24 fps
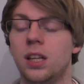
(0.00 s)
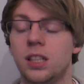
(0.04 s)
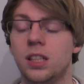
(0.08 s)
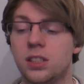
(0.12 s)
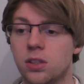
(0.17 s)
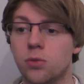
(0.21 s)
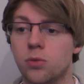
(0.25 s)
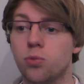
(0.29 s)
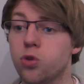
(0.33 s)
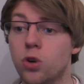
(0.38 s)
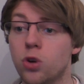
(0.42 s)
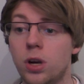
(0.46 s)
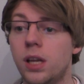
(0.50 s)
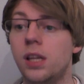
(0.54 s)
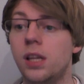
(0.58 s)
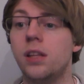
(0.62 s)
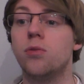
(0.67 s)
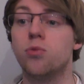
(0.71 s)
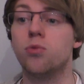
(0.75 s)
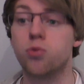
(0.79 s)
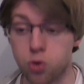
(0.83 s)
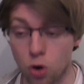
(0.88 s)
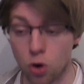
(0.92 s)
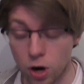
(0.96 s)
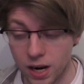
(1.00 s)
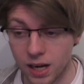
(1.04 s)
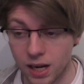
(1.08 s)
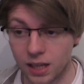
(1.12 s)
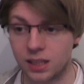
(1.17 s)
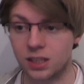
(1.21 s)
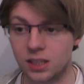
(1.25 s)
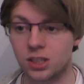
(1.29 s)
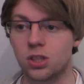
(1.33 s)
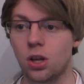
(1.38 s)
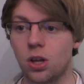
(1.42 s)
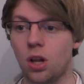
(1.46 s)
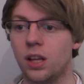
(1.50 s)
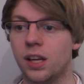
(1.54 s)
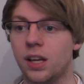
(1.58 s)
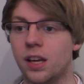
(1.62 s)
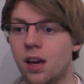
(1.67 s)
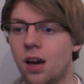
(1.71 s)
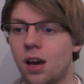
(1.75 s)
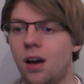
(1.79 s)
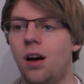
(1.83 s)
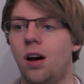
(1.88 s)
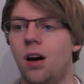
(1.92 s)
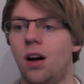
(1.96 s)
It's a really, really solid
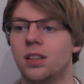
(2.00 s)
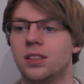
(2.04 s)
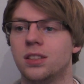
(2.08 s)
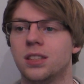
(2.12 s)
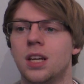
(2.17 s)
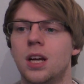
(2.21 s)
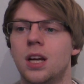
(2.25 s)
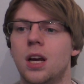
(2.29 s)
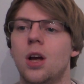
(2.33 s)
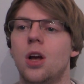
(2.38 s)
card.